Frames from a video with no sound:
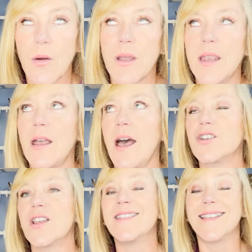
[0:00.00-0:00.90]
Oh my
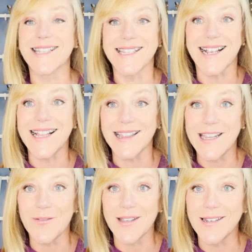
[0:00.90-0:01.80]
gosh. This is a
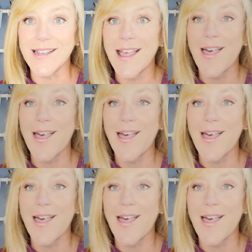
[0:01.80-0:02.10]
Cleveland